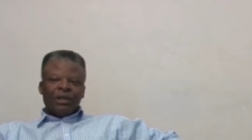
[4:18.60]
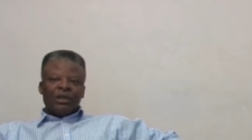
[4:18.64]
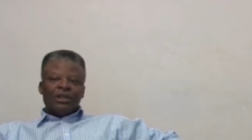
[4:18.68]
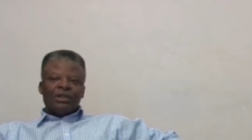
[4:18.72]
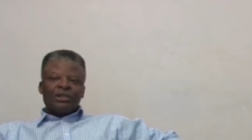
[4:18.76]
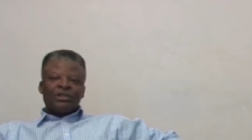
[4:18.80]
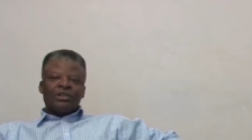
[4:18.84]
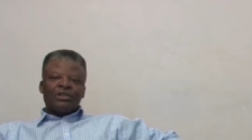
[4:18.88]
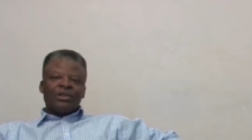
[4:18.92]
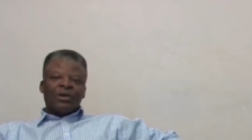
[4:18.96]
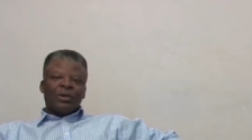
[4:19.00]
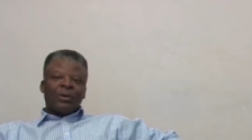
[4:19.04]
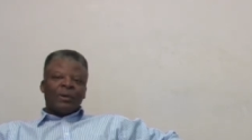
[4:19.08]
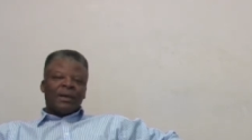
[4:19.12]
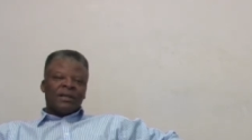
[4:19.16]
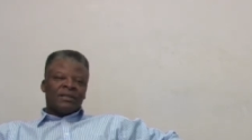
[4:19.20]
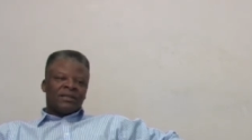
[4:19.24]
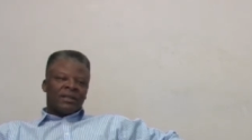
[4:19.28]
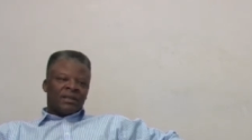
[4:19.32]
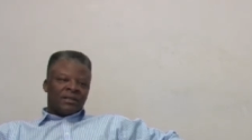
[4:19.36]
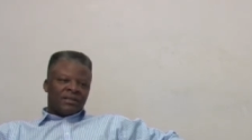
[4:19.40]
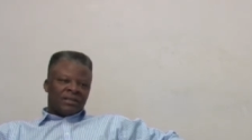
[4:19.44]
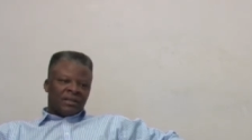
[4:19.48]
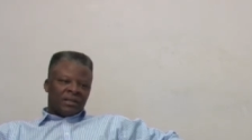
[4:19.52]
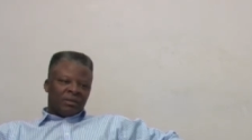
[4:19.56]
So as
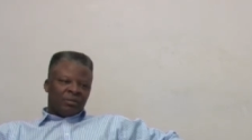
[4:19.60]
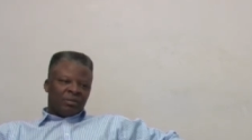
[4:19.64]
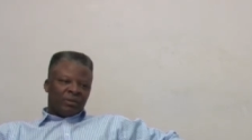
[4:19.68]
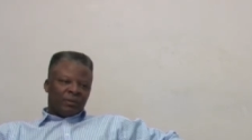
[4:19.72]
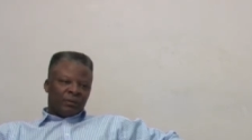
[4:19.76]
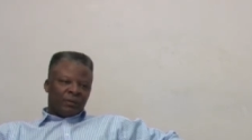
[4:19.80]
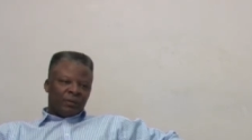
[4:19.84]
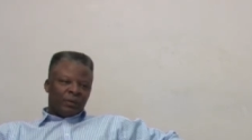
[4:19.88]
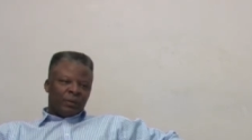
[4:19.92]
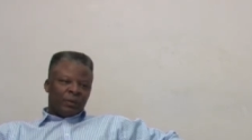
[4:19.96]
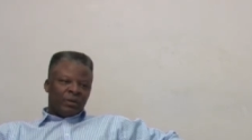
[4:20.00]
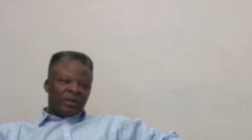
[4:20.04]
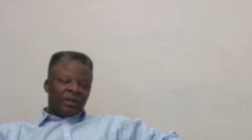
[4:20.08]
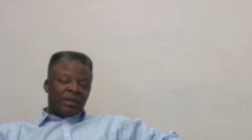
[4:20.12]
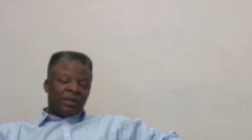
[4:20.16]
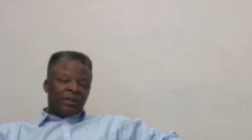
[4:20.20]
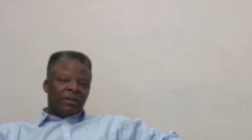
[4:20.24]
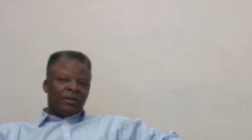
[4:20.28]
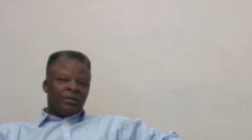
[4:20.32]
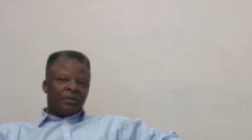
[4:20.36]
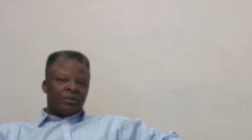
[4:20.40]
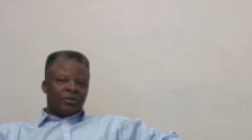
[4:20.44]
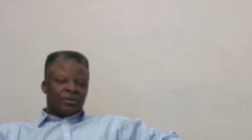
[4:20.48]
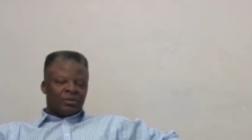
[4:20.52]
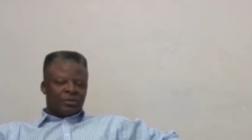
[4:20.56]
I said before, the
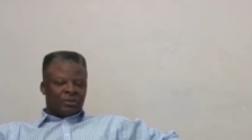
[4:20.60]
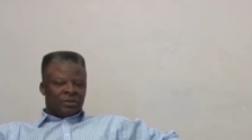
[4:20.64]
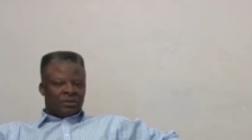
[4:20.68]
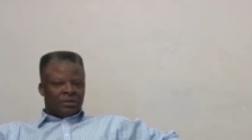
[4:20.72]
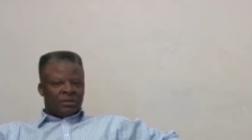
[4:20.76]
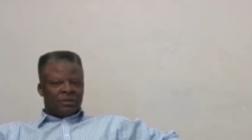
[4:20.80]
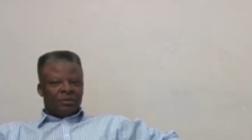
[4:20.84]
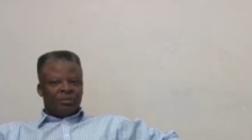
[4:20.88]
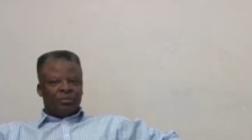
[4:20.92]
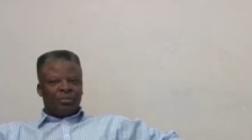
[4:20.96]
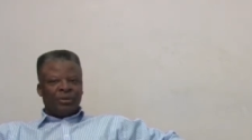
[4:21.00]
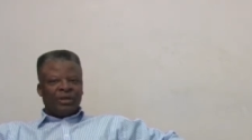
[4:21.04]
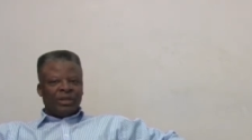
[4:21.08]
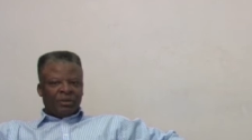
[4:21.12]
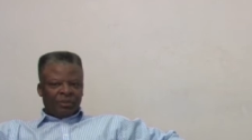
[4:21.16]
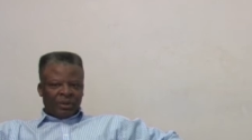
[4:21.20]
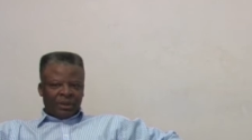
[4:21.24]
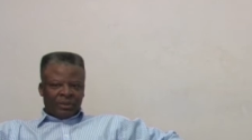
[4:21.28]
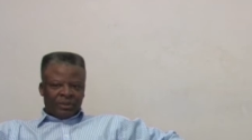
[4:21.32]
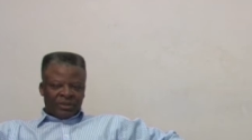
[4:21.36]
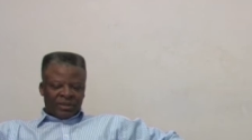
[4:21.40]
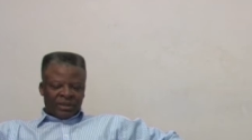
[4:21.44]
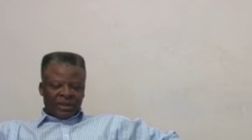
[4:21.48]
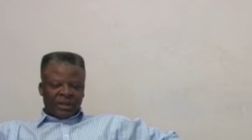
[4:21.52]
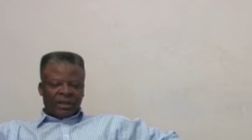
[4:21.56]
ethos was bringing
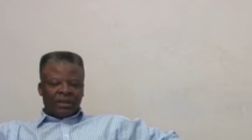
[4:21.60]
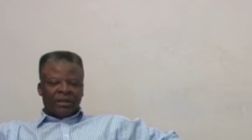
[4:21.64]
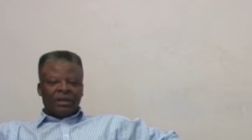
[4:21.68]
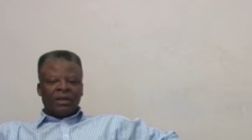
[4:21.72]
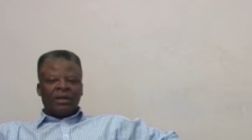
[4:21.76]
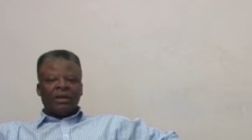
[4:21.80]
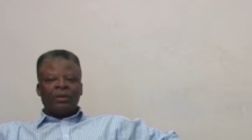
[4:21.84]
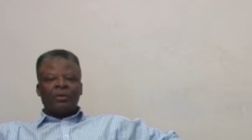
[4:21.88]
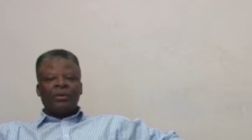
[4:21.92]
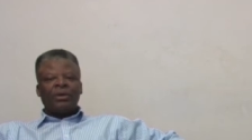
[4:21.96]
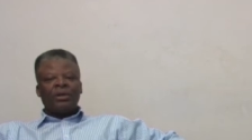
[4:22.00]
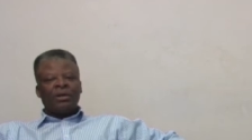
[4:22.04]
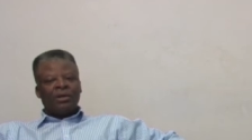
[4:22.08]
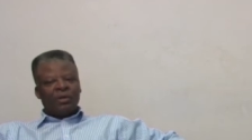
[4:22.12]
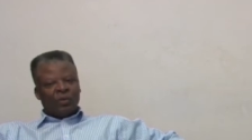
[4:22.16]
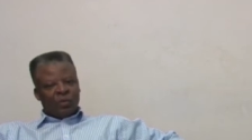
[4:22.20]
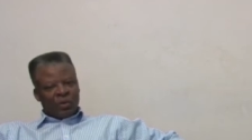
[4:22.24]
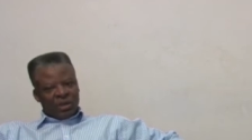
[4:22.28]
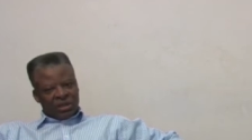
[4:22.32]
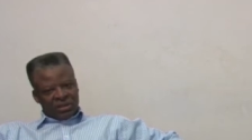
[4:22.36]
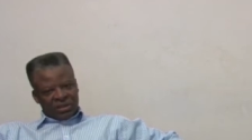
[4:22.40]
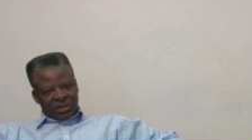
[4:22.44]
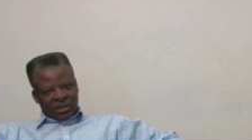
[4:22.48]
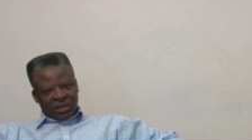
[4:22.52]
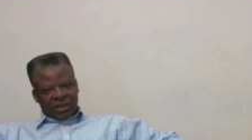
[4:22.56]
people together, we're going to
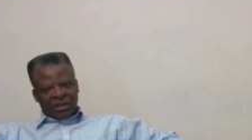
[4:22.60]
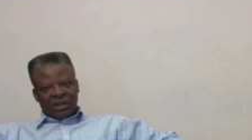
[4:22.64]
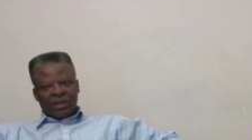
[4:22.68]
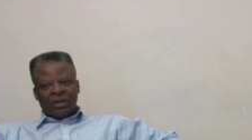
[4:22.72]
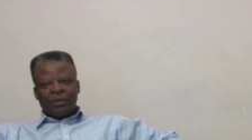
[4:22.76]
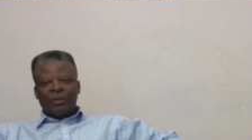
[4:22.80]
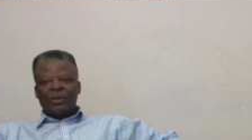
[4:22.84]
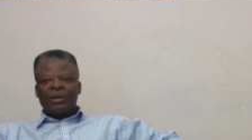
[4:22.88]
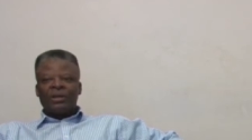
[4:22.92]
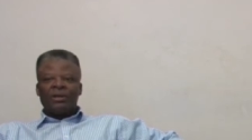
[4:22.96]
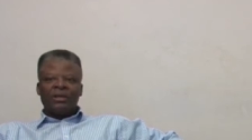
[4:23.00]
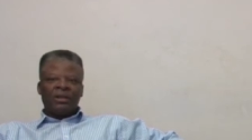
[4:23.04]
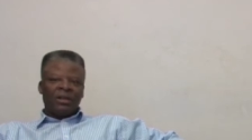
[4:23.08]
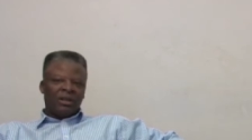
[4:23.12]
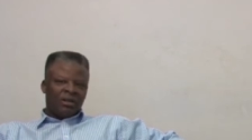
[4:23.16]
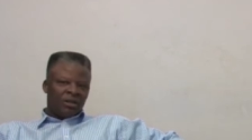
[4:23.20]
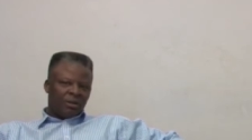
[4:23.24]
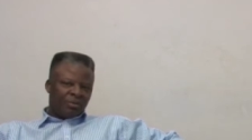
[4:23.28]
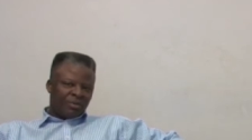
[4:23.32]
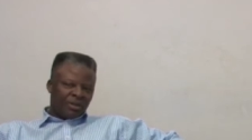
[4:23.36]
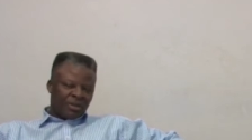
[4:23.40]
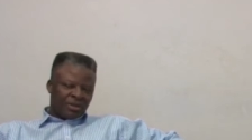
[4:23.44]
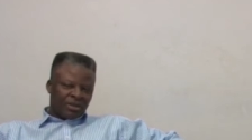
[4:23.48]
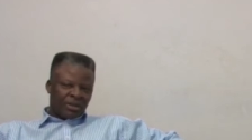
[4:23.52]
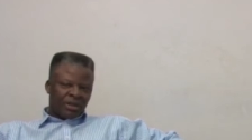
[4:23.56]
work together, we're going to
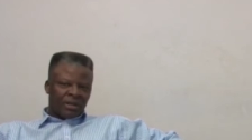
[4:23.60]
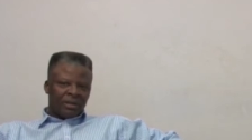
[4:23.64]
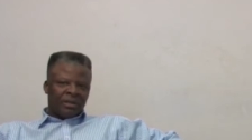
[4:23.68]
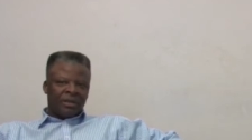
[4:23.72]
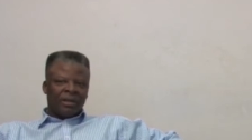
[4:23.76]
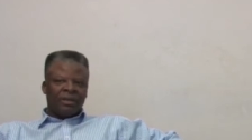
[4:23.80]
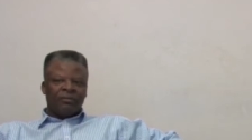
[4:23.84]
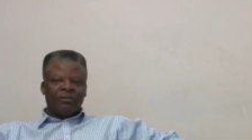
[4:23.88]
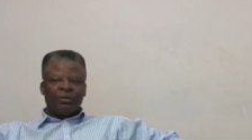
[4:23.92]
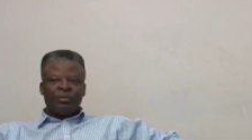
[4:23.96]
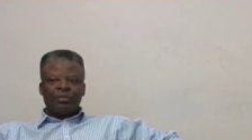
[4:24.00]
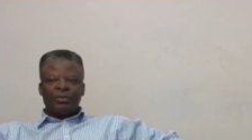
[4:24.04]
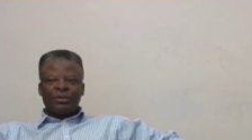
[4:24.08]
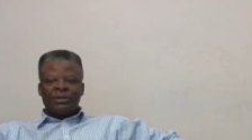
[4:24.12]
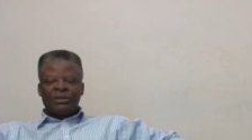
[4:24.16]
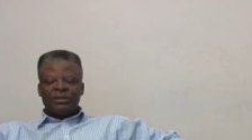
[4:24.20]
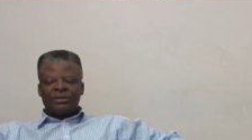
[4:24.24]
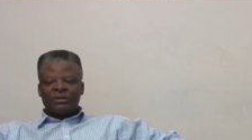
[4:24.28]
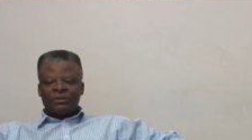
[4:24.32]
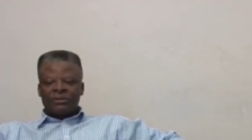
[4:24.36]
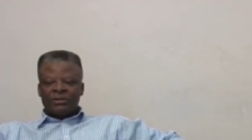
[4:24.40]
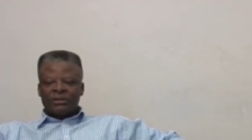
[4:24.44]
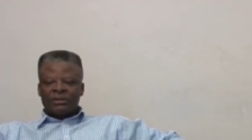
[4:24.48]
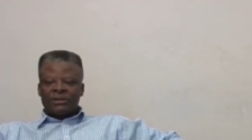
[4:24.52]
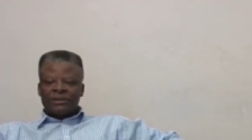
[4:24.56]
help each other, everybody's
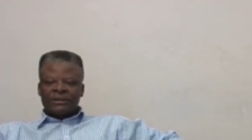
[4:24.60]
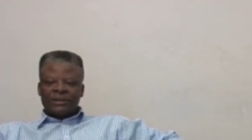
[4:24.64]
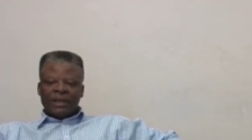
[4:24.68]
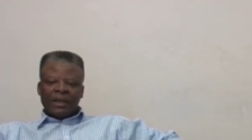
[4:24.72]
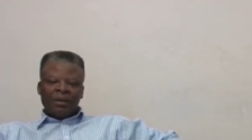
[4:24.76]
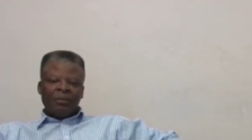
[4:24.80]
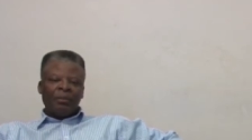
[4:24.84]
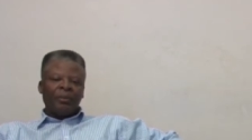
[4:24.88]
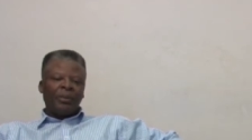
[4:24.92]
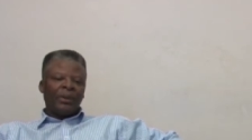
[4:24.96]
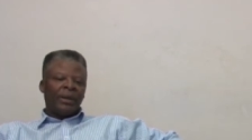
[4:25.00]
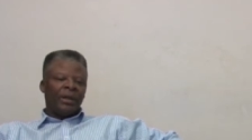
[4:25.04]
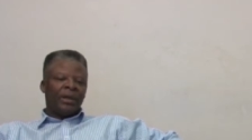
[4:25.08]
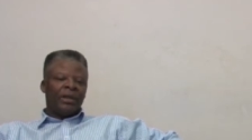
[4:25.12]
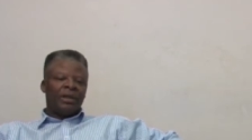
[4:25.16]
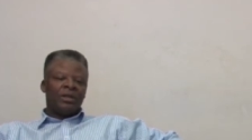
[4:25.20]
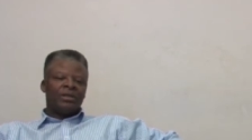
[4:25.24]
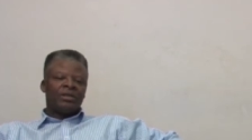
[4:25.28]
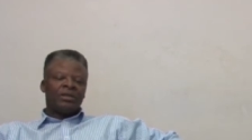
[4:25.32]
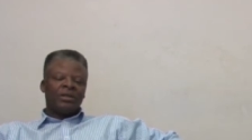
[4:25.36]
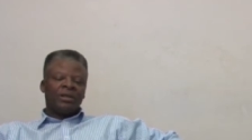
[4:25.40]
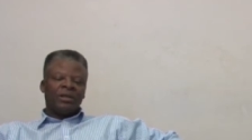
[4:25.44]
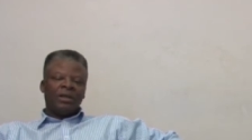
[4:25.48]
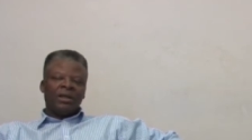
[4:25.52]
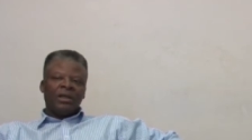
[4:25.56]
on the same
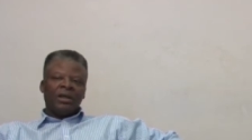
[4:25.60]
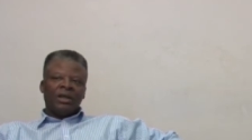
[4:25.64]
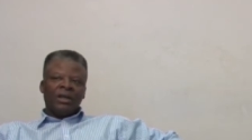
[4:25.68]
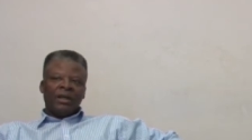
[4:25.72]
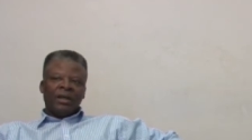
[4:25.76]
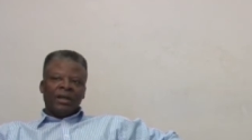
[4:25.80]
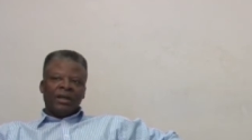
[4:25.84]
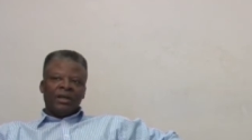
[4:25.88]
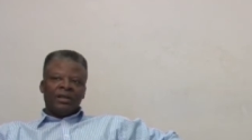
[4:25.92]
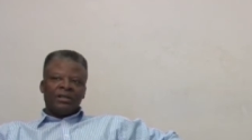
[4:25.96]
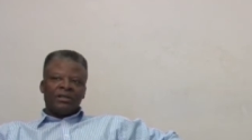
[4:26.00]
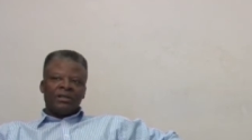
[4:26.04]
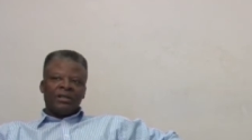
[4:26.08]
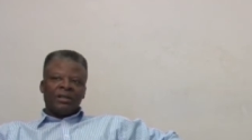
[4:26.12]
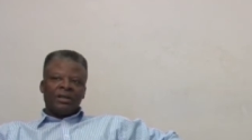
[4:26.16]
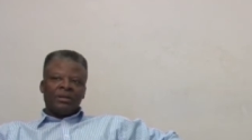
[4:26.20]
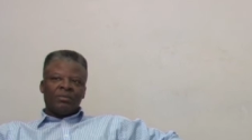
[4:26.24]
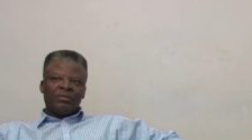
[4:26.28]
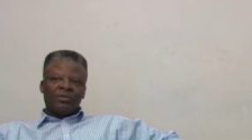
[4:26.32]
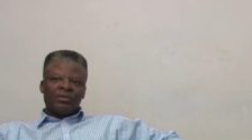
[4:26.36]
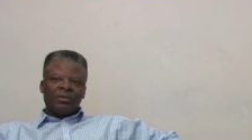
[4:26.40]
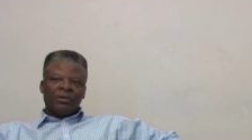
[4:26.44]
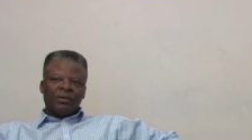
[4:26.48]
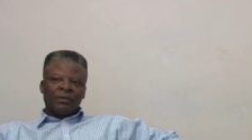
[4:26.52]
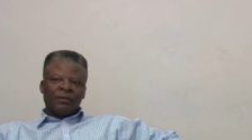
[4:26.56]
page in
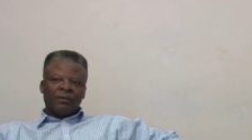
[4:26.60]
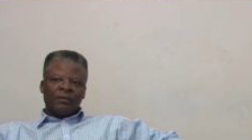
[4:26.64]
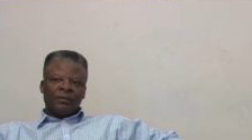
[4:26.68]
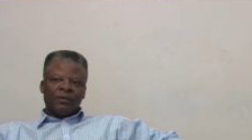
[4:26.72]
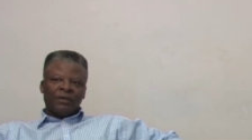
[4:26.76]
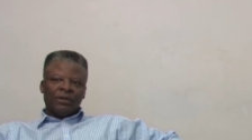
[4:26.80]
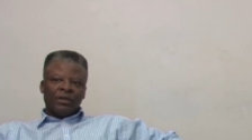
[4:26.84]
terms of